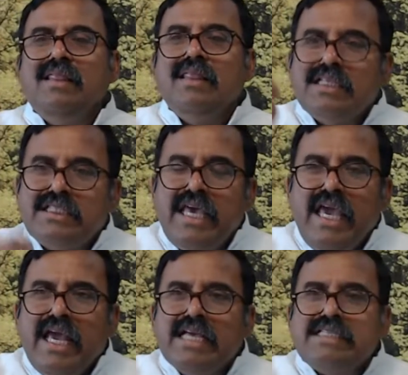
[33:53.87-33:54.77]
The
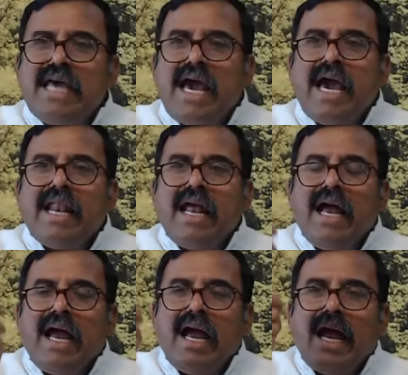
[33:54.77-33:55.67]
seeing is there,
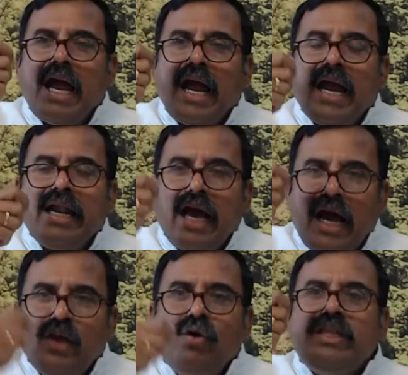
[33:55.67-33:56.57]
and
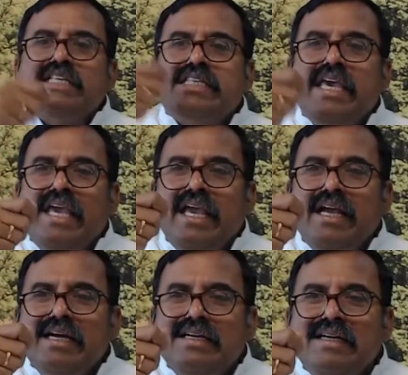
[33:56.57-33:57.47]
I know there is
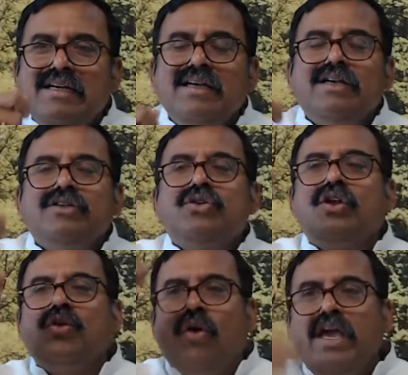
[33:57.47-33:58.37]
seeing. So
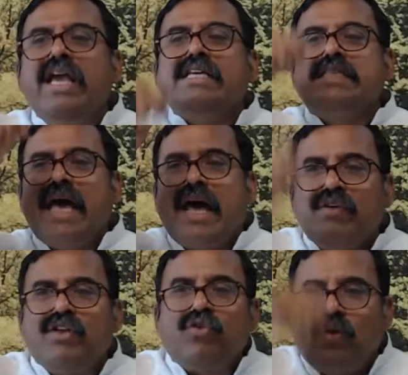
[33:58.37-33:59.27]
the knowing is there.
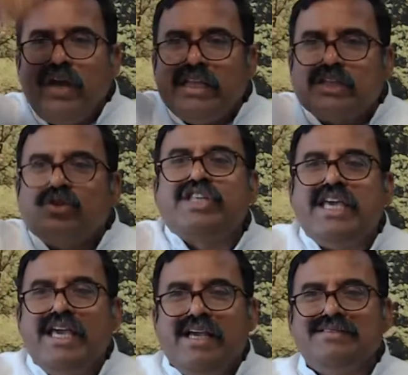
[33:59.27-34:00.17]
Without knowing, there's no
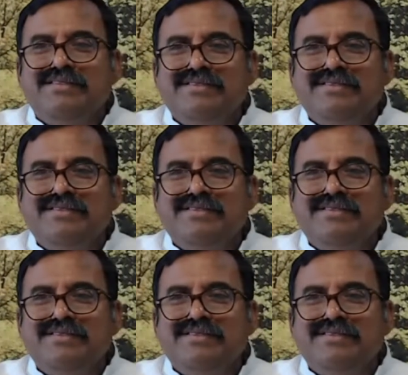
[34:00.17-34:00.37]
seeing.